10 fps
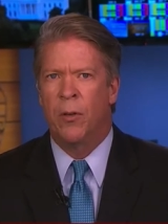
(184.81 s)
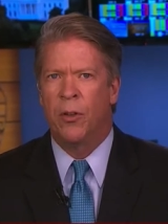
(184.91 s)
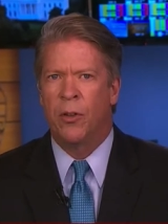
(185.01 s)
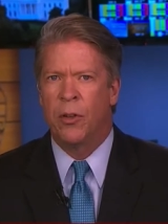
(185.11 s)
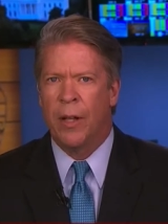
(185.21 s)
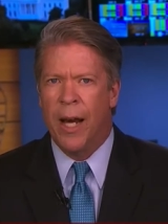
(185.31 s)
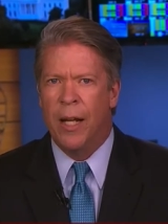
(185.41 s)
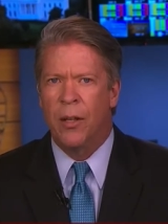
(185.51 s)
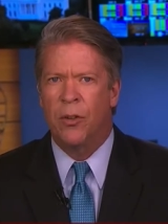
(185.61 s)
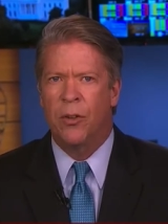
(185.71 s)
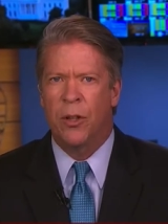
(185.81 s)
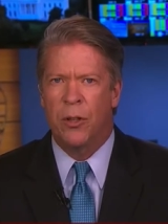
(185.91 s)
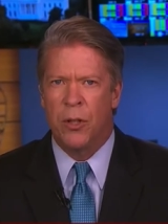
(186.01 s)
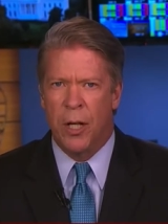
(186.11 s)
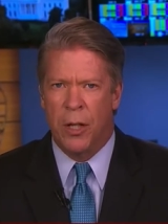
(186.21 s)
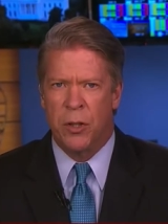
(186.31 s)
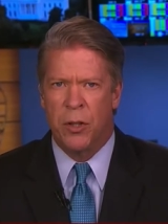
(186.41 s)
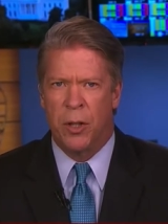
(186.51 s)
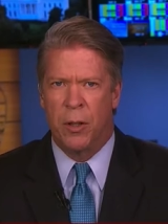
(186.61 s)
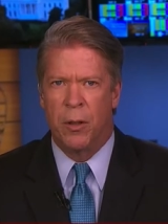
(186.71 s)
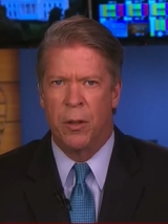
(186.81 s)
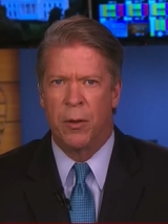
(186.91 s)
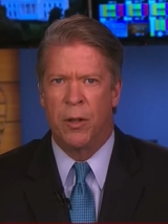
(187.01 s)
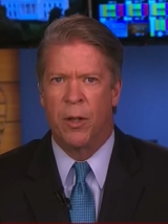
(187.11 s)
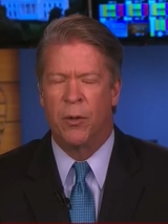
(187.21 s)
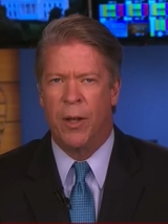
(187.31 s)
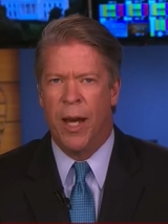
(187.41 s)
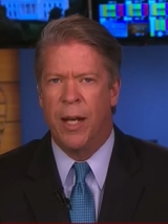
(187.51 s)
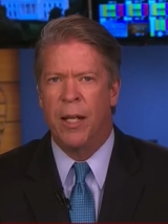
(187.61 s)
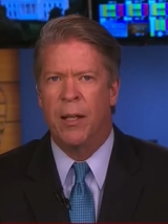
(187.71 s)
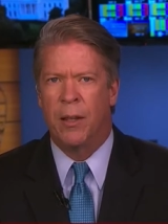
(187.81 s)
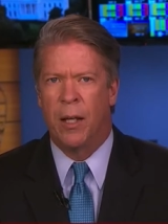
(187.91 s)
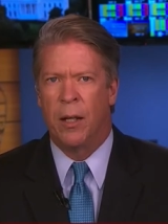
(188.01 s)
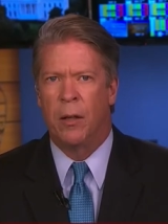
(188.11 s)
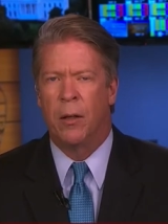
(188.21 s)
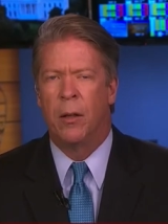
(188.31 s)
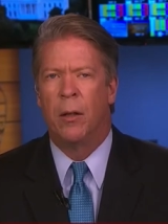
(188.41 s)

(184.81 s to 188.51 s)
the slightest suggestion that there's anything